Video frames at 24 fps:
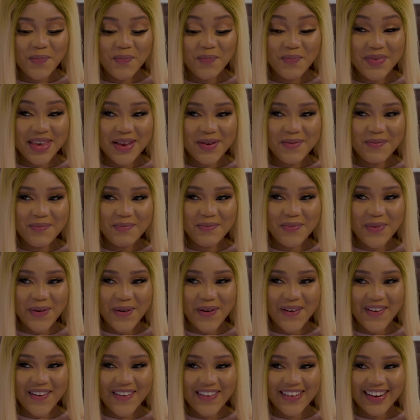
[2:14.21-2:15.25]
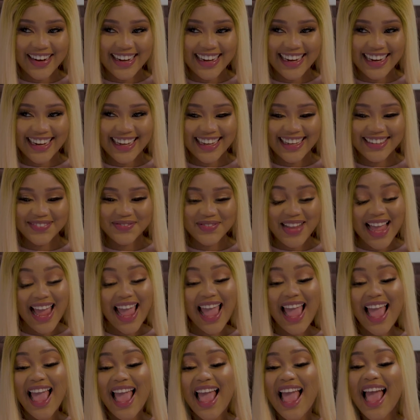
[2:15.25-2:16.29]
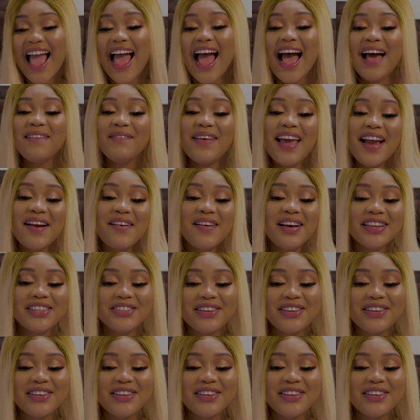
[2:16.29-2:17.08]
Big boy. I beg run